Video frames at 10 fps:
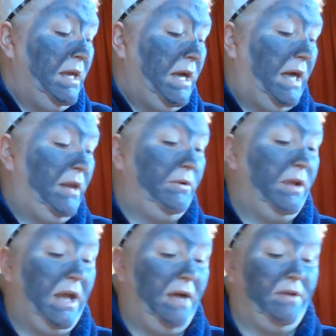I don't
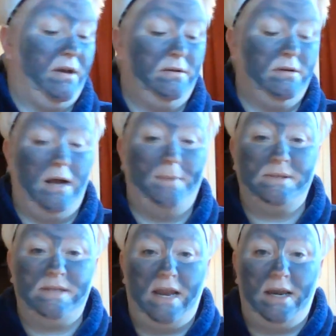have a
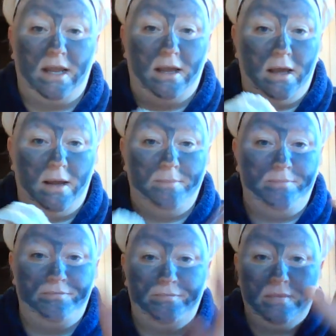upstanding
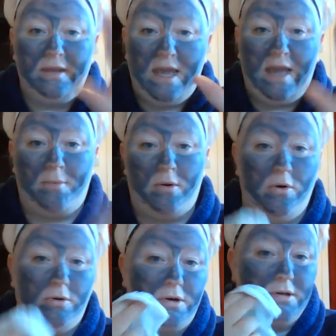camera
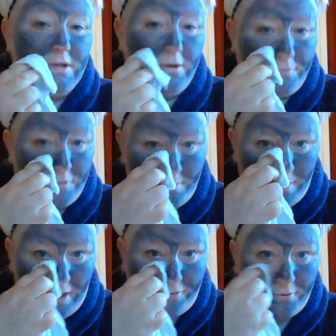holder for the
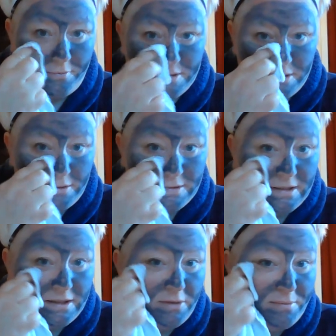bathroom, so it's a
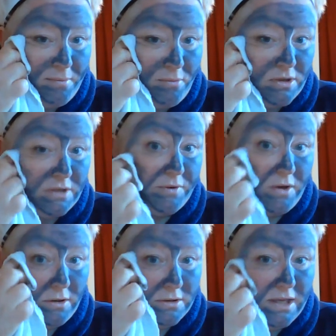little bit more
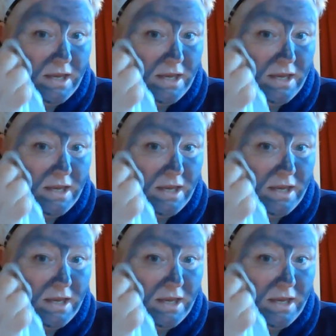difficult.